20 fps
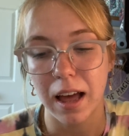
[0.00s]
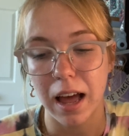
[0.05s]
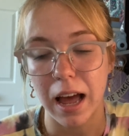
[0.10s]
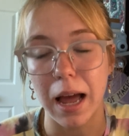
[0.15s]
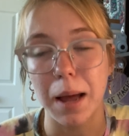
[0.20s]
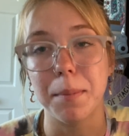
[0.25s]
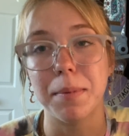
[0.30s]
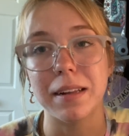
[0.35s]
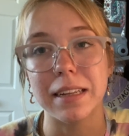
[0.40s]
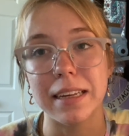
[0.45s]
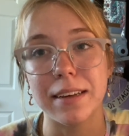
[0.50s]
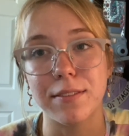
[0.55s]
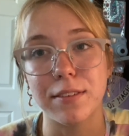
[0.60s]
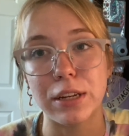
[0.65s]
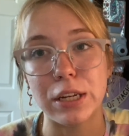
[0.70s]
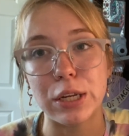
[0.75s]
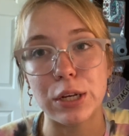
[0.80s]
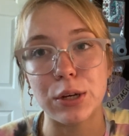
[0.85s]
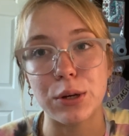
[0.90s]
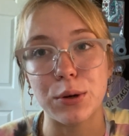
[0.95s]
I believe
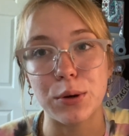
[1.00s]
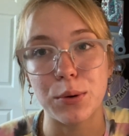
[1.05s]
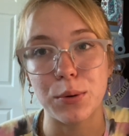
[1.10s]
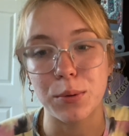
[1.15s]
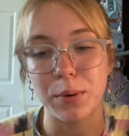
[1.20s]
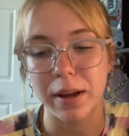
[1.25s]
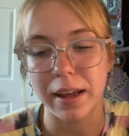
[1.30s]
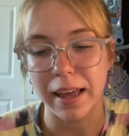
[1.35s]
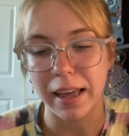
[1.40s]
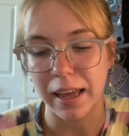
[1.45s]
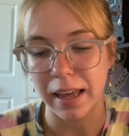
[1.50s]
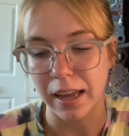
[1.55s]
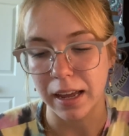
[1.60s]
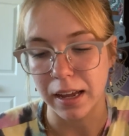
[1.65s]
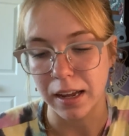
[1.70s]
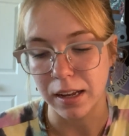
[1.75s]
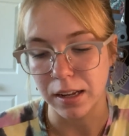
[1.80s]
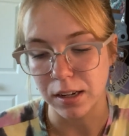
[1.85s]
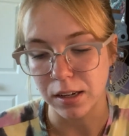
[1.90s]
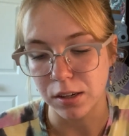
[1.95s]
in you,
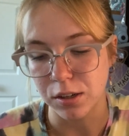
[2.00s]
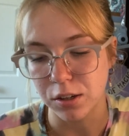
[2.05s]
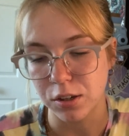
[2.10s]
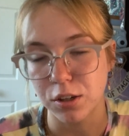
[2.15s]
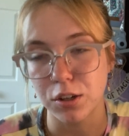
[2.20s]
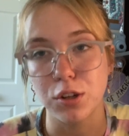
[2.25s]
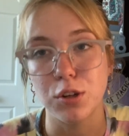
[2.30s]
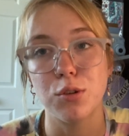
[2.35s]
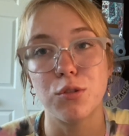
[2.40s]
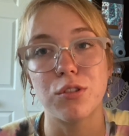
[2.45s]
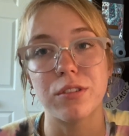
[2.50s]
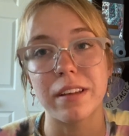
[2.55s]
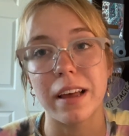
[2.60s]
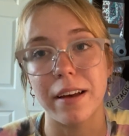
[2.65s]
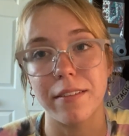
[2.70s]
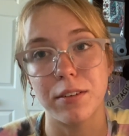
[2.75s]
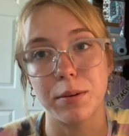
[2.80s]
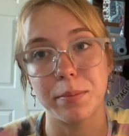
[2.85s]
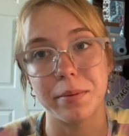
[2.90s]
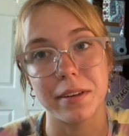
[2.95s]
and you just
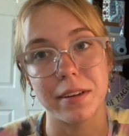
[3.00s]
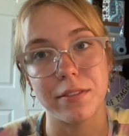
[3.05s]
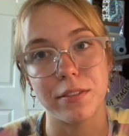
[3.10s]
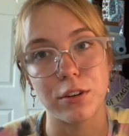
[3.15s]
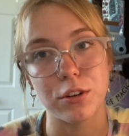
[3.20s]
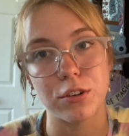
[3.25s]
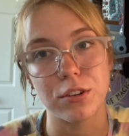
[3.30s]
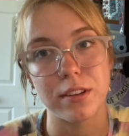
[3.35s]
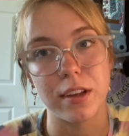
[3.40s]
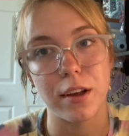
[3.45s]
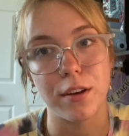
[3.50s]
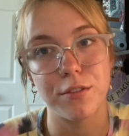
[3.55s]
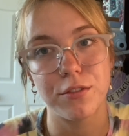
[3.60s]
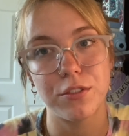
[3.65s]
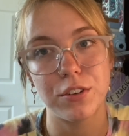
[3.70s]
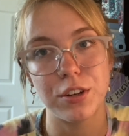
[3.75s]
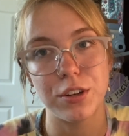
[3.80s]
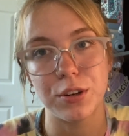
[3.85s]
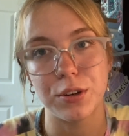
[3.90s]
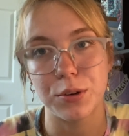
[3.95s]
have to believe in yourself
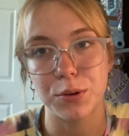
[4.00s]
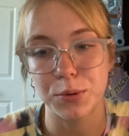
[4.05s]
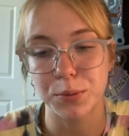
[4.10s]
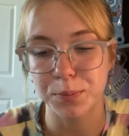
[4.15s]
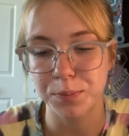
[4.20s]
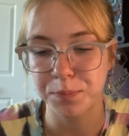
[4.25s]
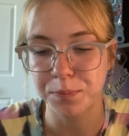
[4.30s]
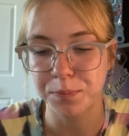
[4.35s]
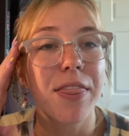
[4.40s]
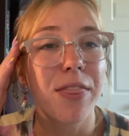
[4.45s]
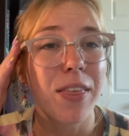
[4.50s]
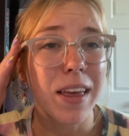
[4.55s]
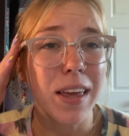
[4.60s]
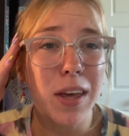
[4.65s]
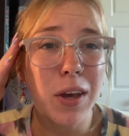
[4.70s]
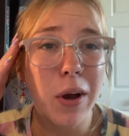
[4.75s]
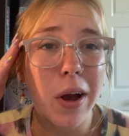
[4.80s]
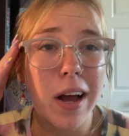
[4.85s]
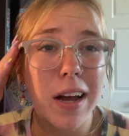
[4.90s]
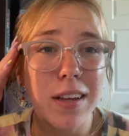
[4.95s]
too.
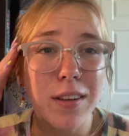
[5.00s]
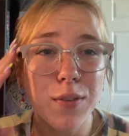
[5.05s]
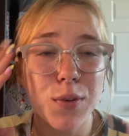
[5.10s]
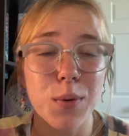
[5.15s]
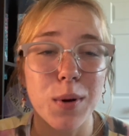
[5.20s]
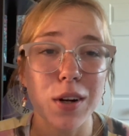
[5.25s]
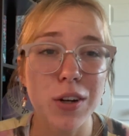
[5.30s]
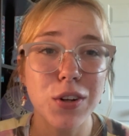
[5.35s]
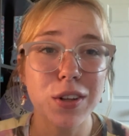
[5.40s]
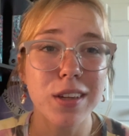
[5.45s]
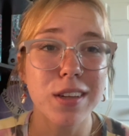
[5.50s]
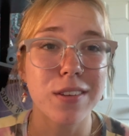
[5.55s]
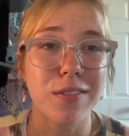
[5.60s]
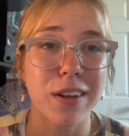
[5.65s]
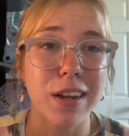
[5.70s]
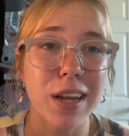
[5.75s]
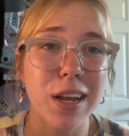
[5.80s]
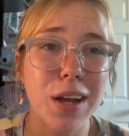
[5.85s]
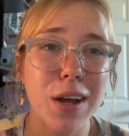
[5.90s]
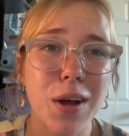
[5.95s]
Thank you guys for watching this
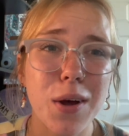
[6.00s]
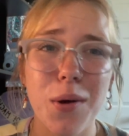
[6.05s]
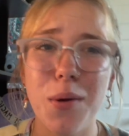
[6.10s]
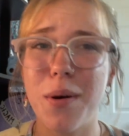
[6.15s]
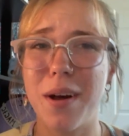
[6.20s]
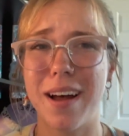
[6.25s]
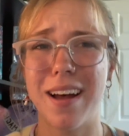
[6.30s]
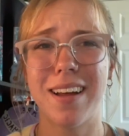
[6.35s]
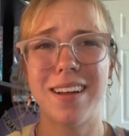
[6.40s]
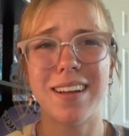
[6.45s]
video.